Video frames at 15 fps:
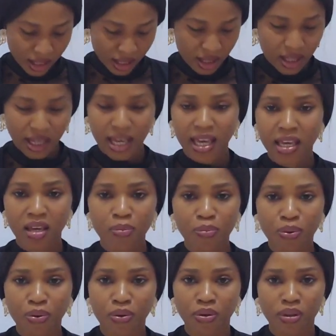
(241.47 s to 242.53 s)
the hip,
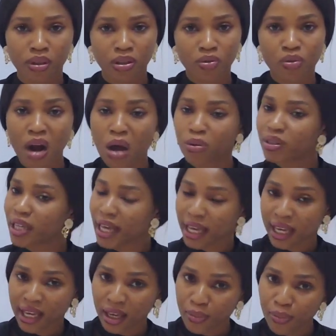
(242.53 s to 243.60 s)
the round
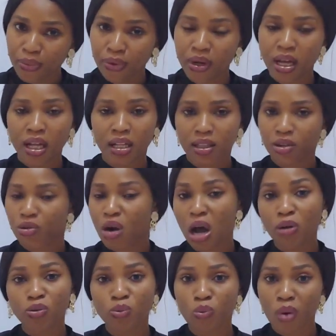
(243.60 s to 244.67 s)
hip, the
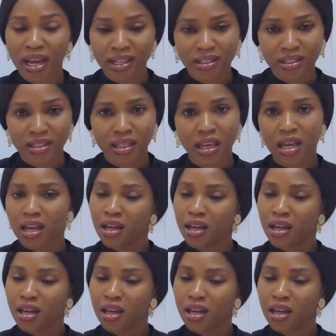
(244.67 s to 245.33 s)
round waist,